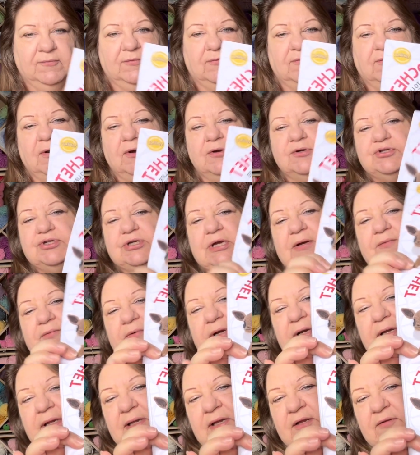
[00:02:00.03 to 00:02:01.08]
crocheted one
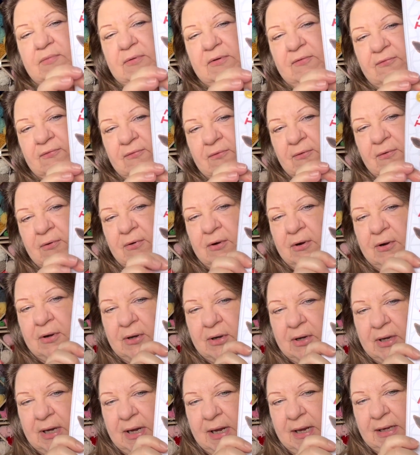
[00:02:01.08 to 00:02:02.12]
of these before,
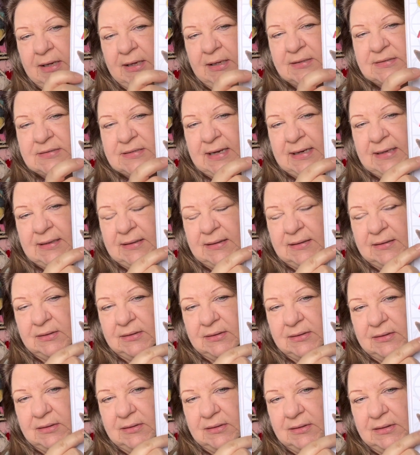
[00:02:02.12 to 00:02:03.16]
and it's at
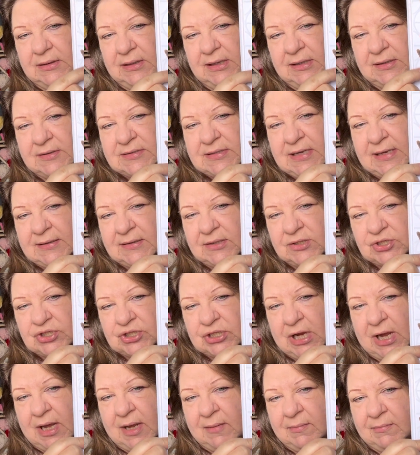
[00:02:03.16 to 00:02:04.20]
the
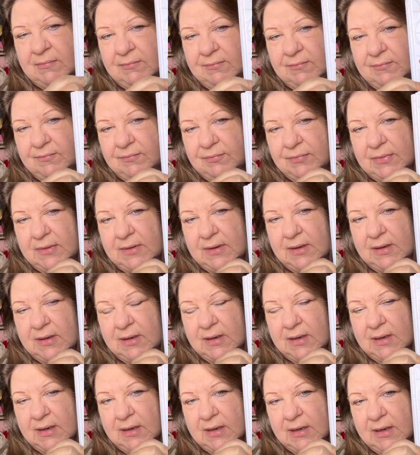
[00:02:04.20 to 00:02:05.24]
shop
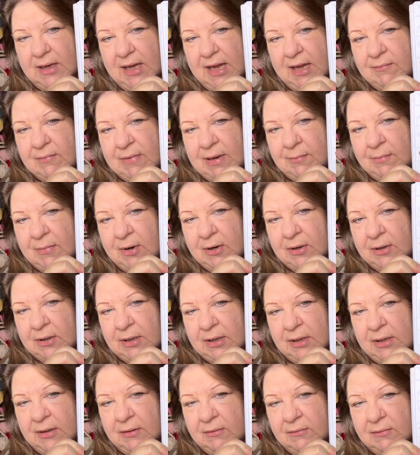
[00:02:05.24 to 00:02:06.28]
at my
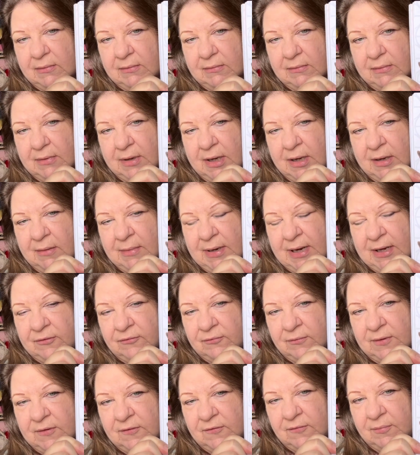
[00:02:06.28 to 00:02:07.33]
market as
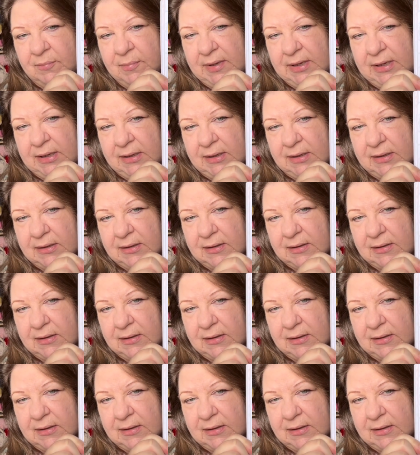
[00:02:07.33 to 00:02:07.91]
we speak.